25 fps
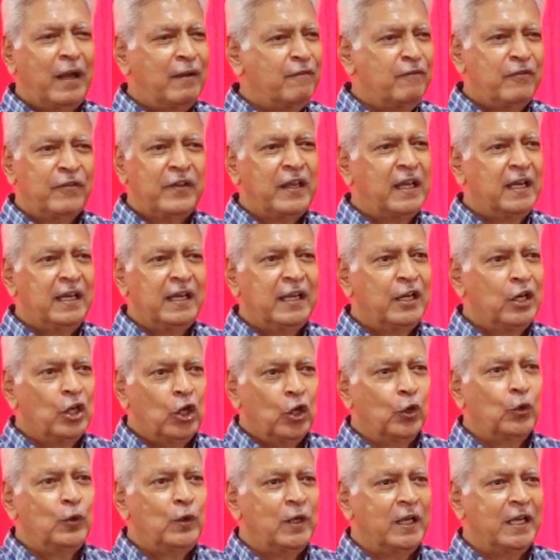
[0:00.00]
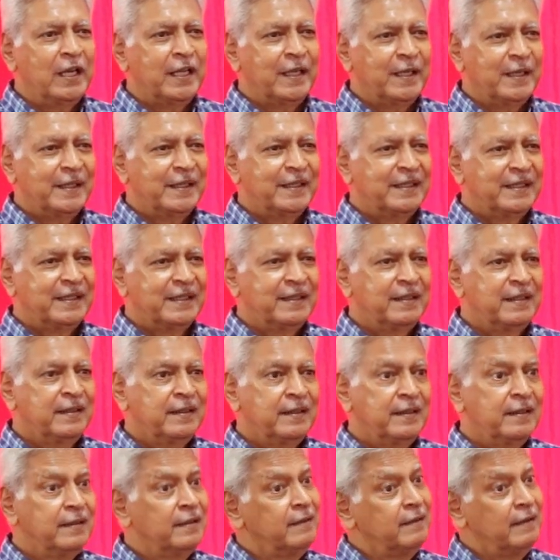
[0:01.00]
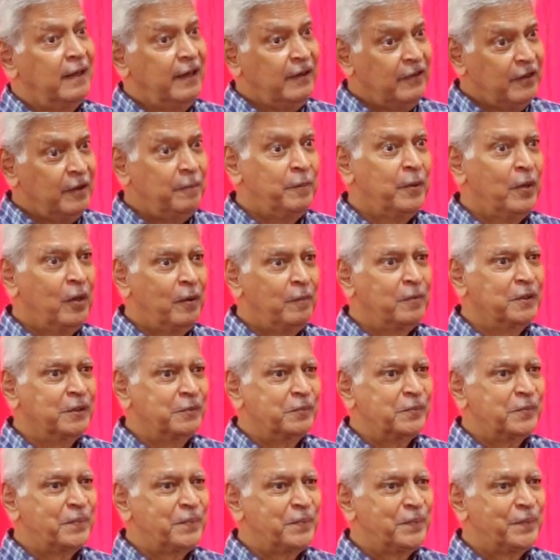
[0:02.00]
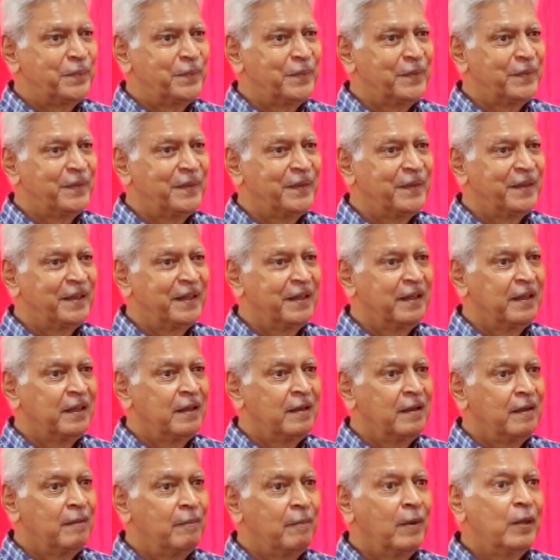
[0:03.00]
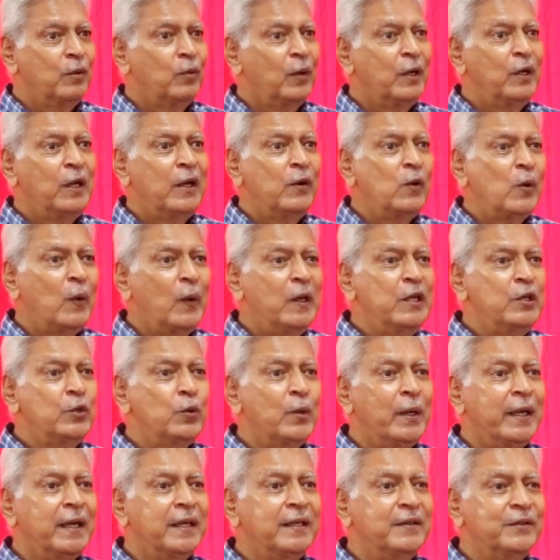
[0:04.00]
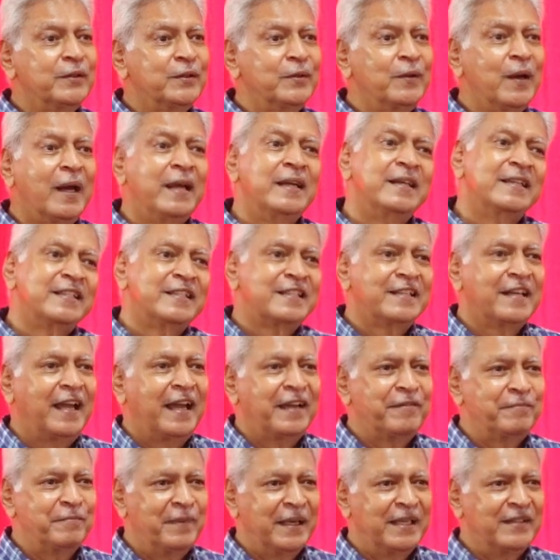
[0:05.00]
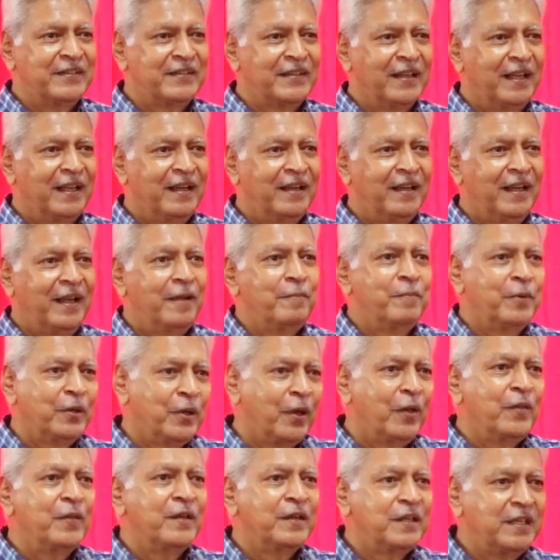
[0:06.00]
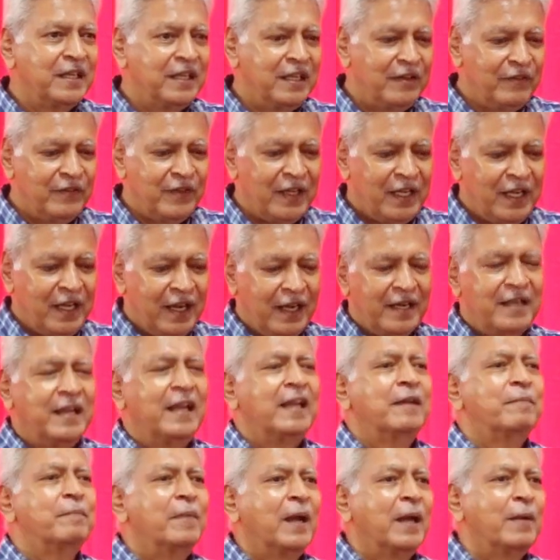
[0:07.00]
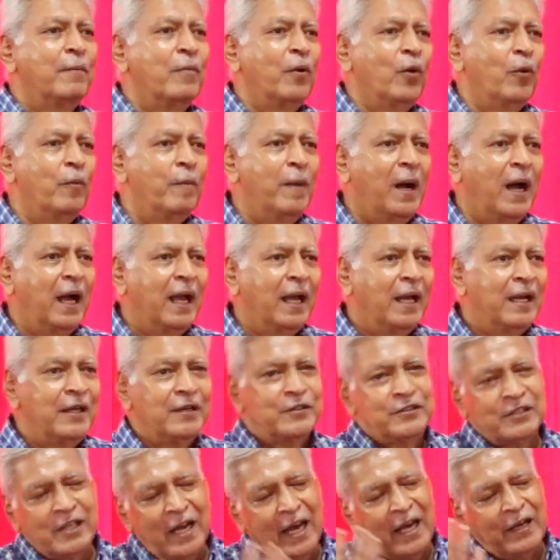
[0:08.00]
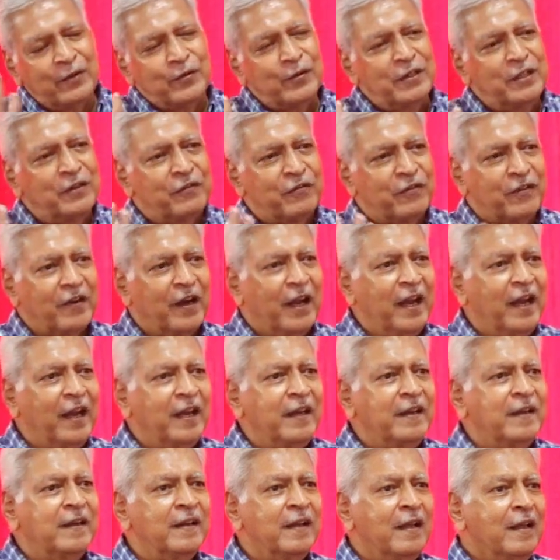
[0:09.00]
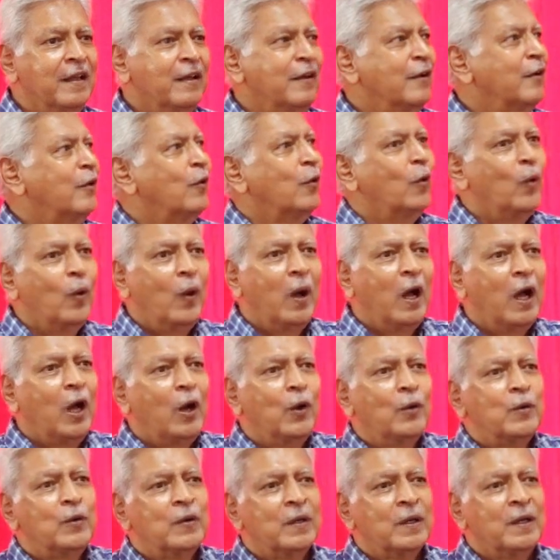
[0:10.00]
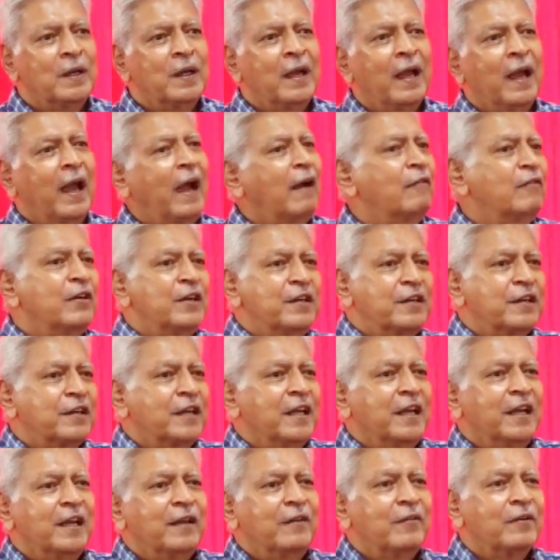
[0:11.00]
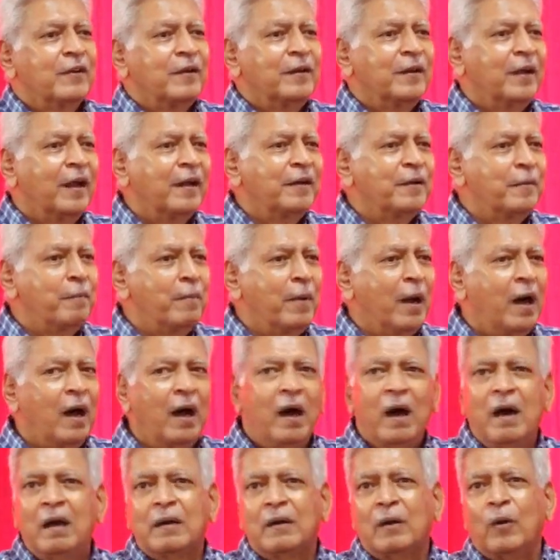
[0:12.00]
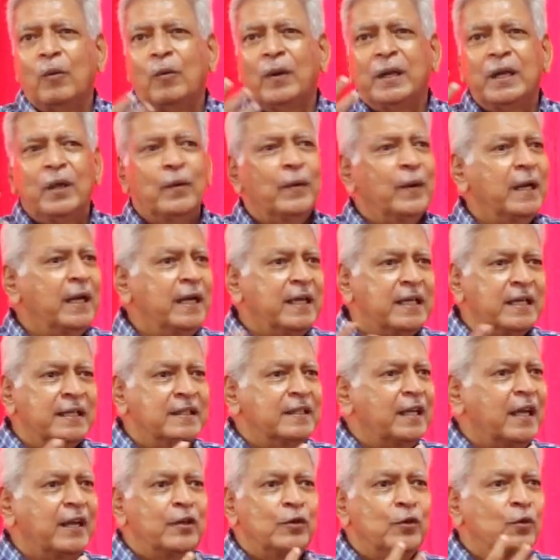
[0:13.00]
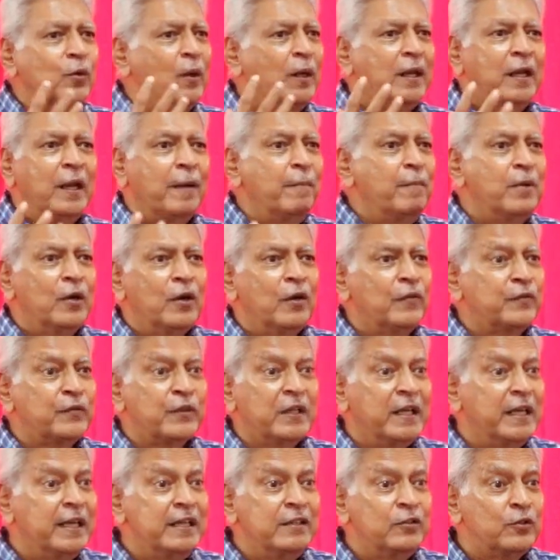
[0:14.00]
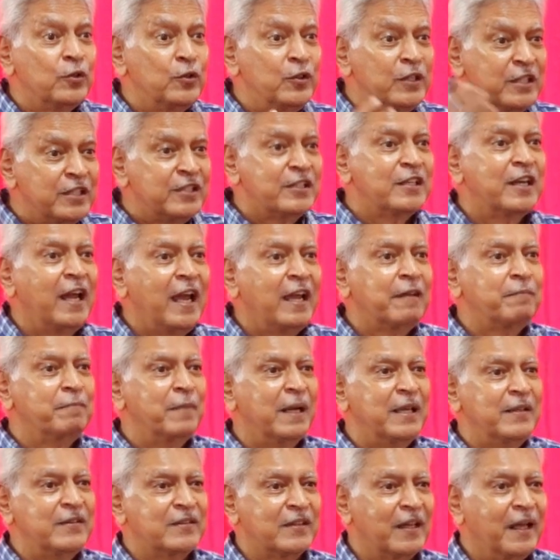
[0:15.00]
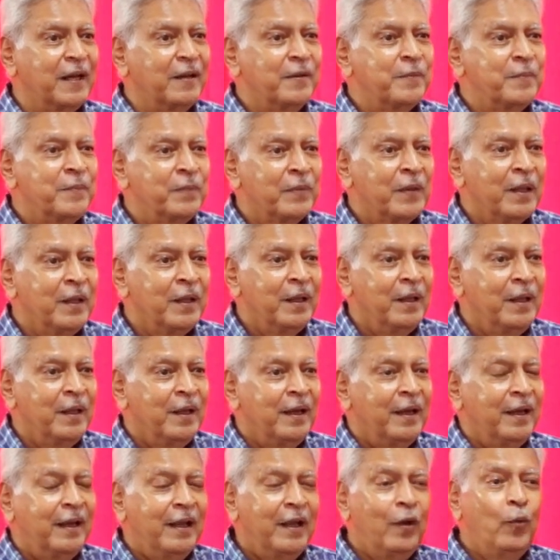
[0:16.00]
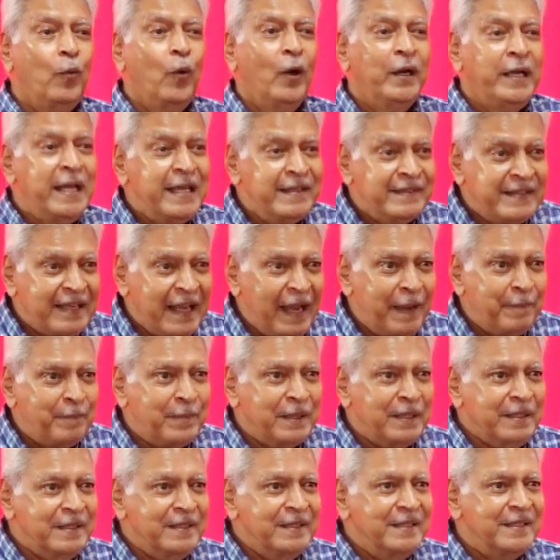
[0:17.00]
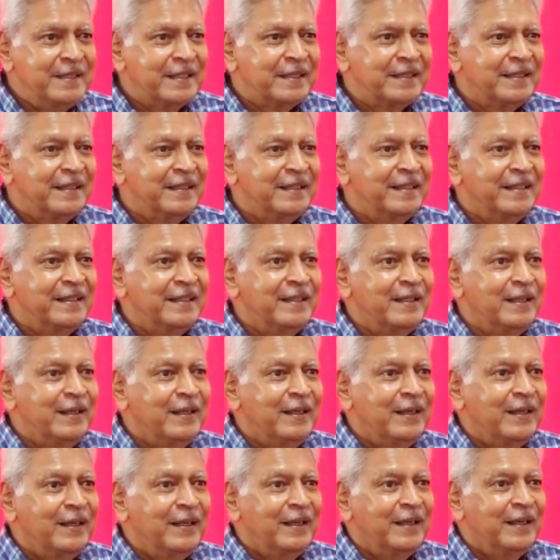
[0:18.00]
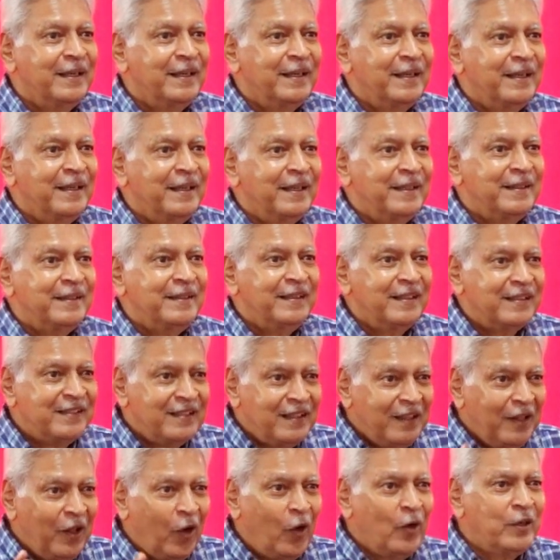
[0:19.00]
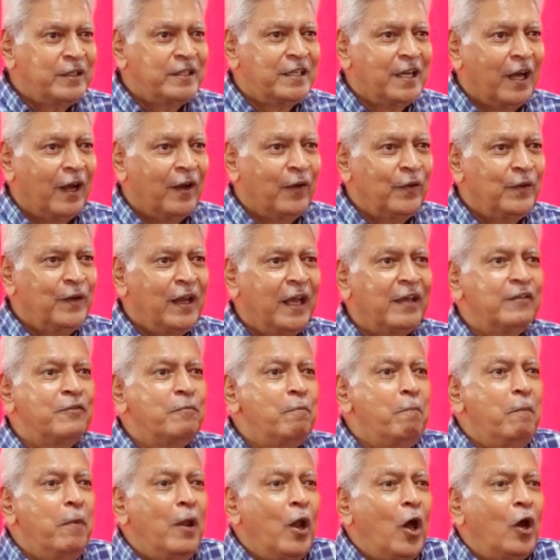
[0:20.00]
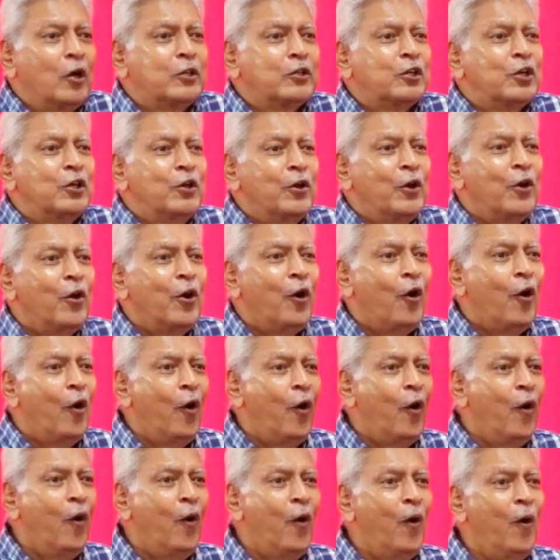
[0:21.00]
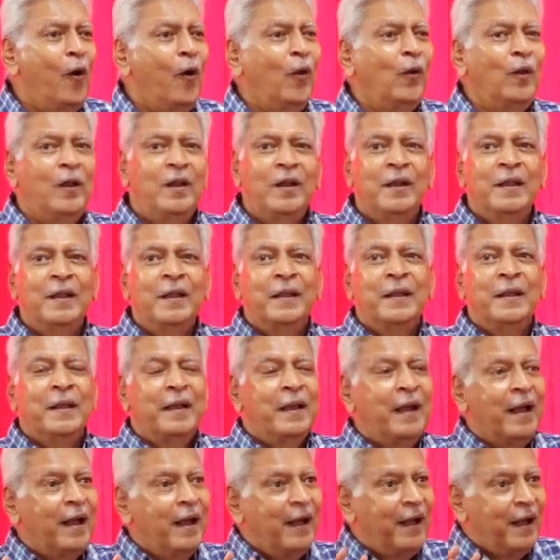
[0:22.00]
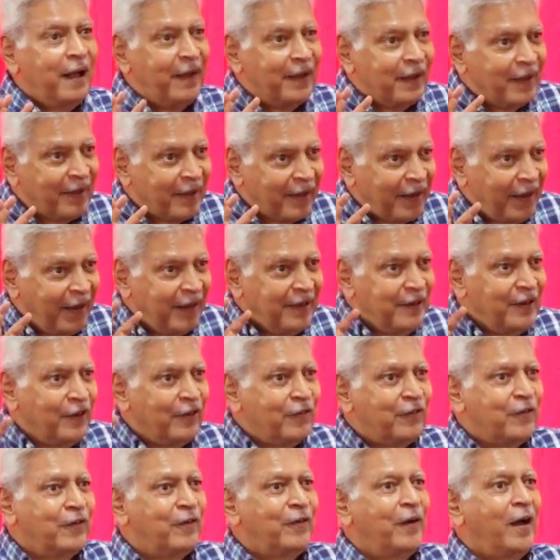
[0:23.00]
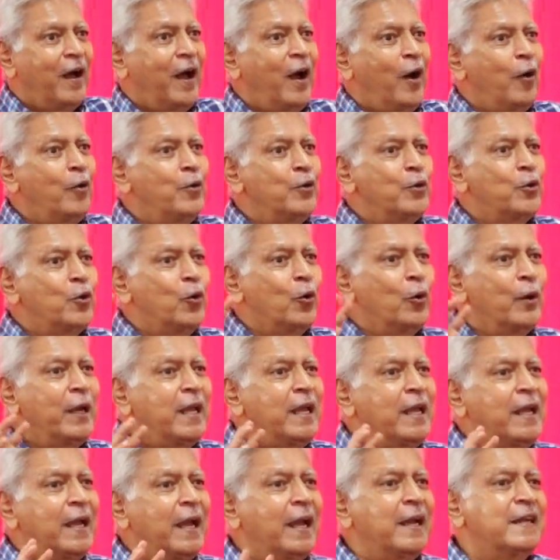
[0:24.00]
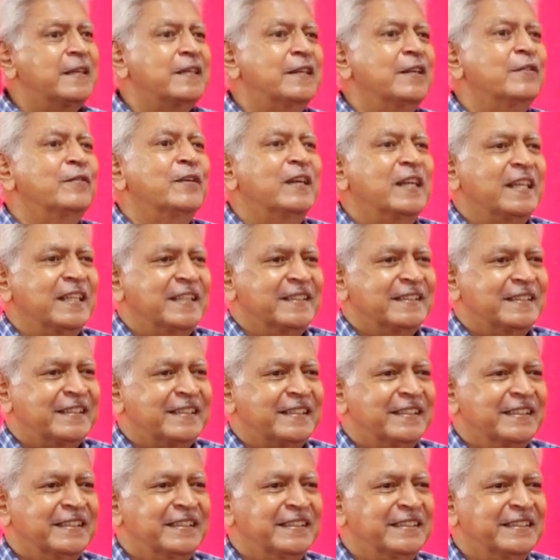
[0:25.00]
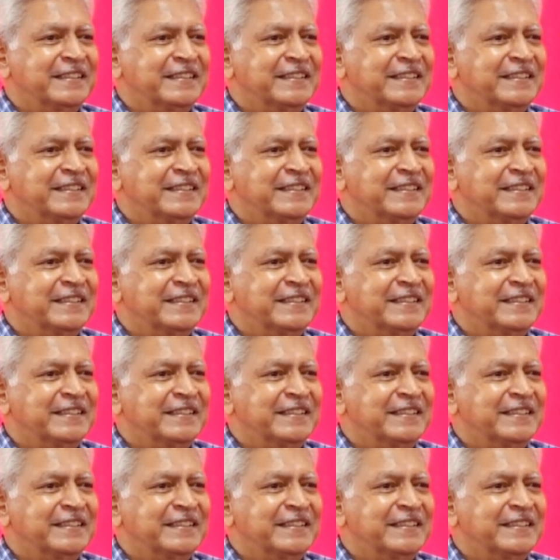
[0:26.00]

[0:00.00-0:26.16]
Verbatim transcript: I'm feeling lonely. That's a problem. But what, what do I do? I distract myself. I put on the TV, I take my mobile, chat with a friend, go out, have a drink you know, at a bar or whatever it is. I do a number of things to distract myself. Now, what has happened? This lockdown has blocked all kind of outgoing activities,